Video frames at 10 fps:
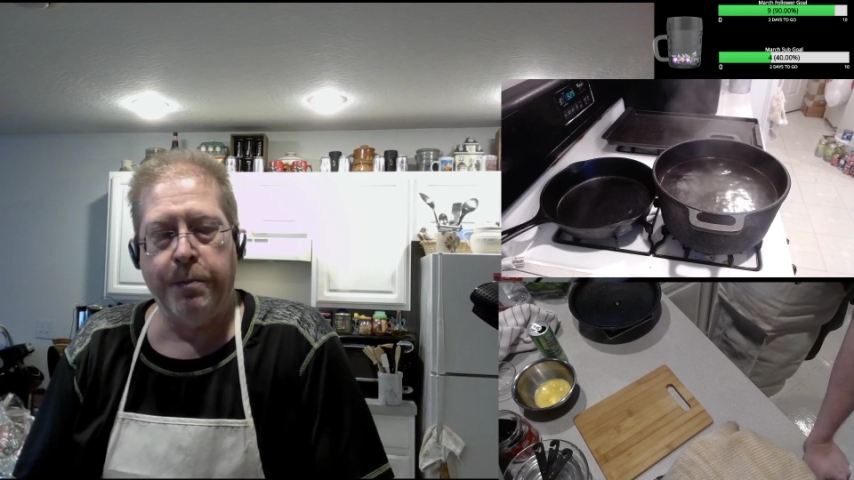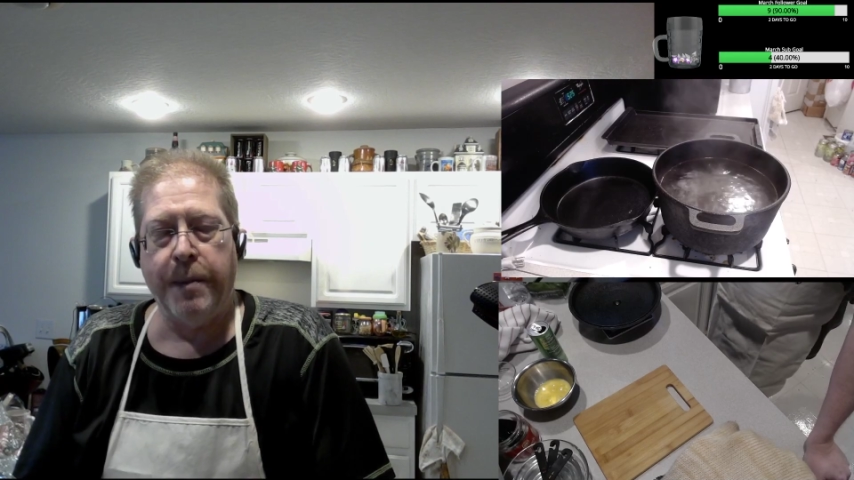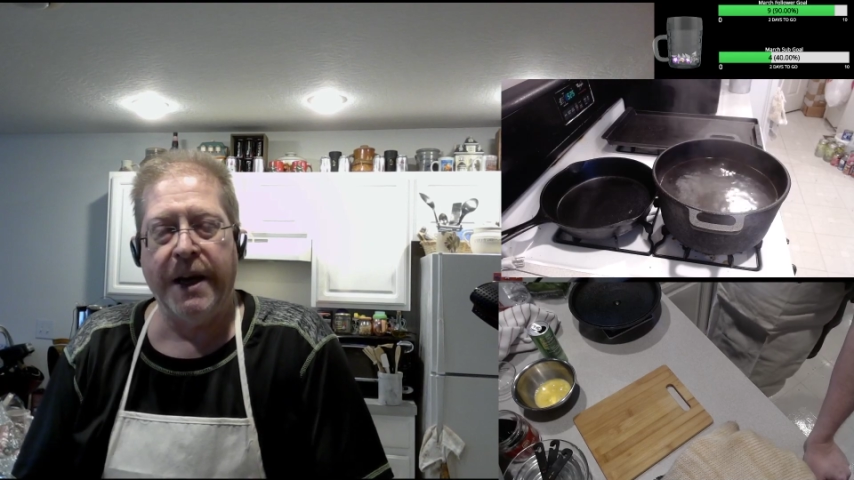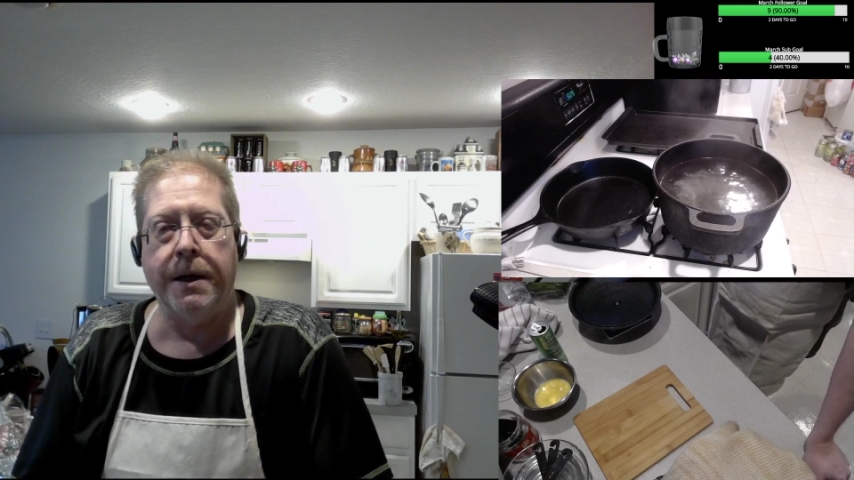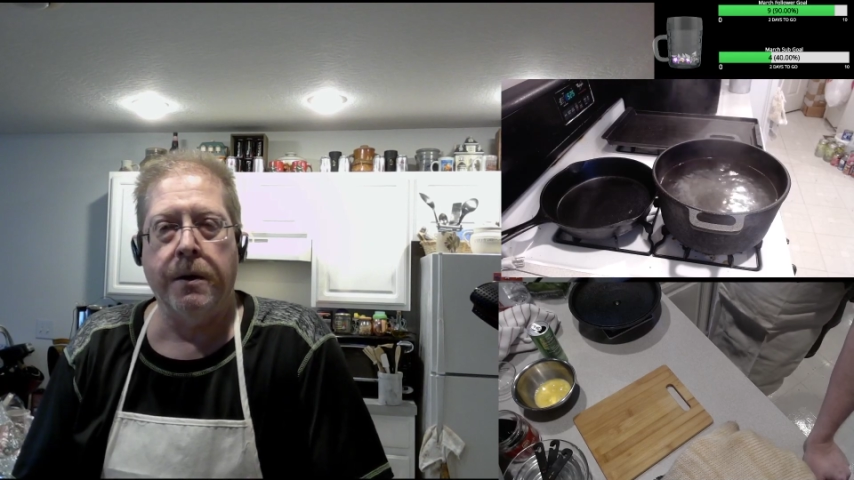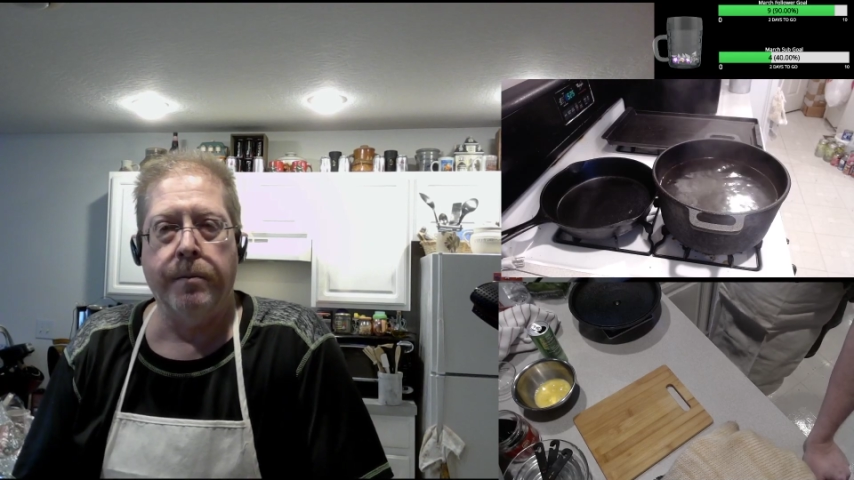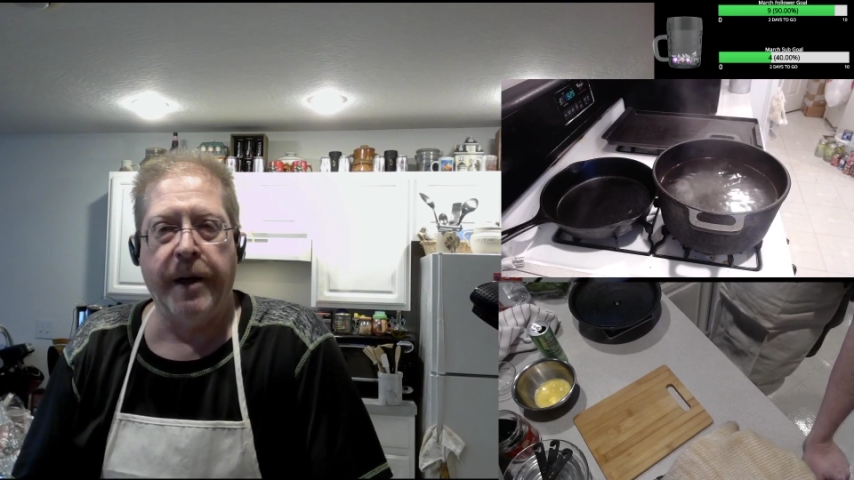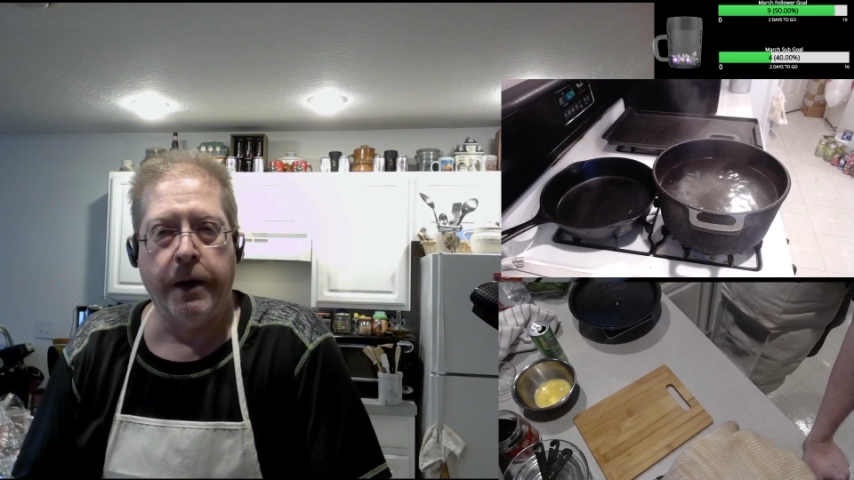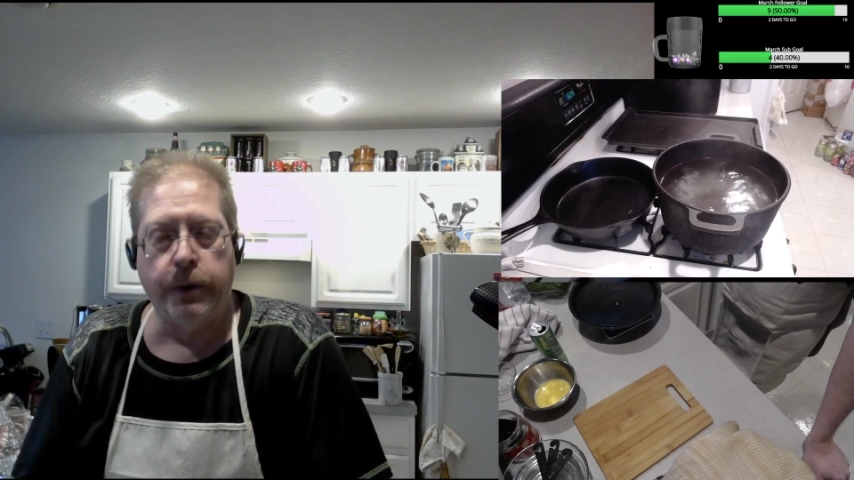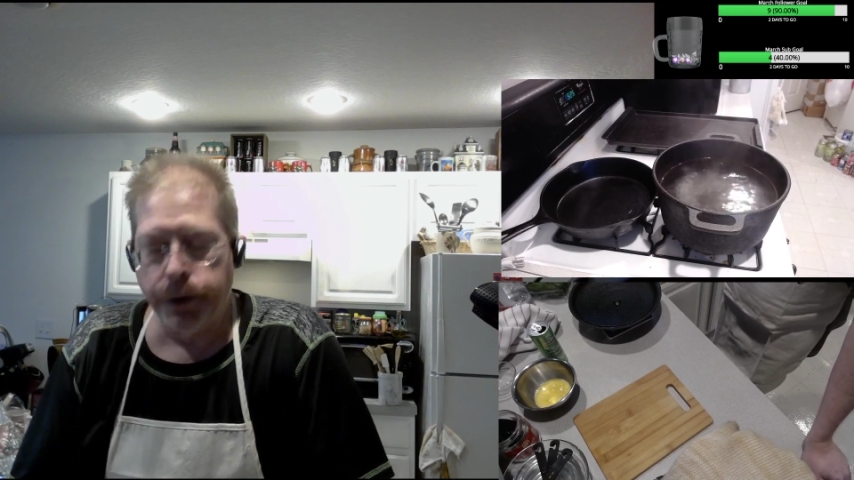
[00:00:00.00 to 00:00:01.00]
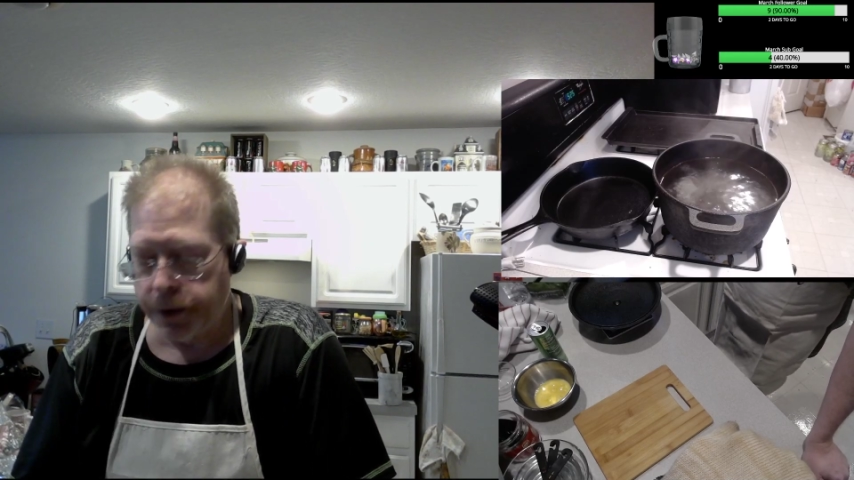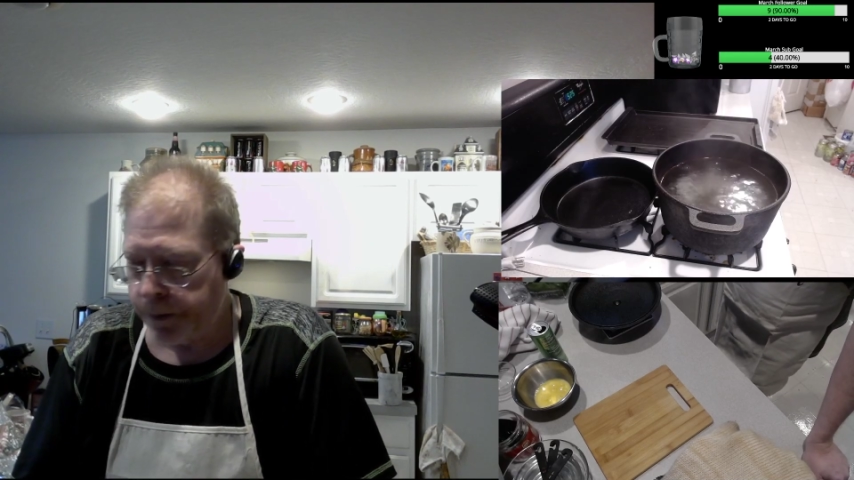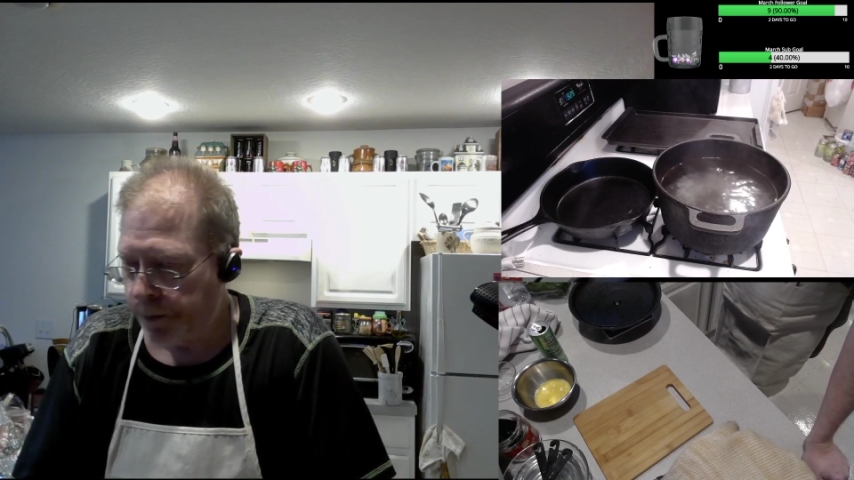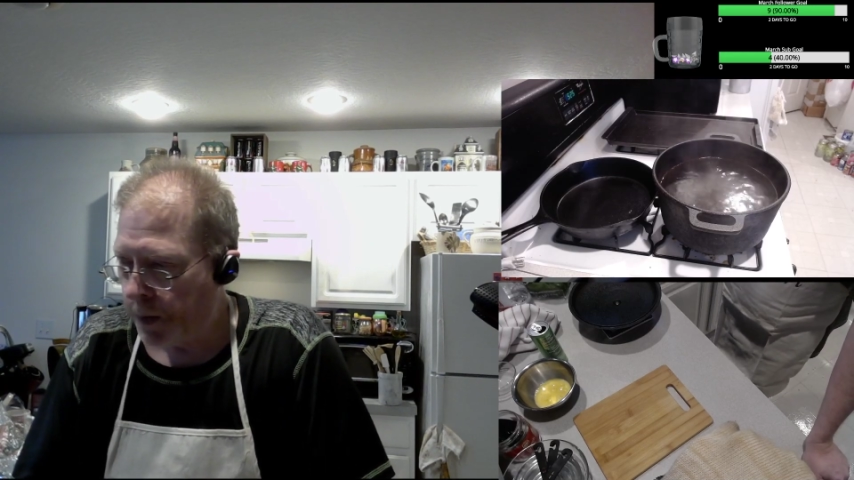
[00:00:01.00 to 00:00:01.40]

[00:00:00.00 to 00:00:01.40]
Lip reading: making our bagels.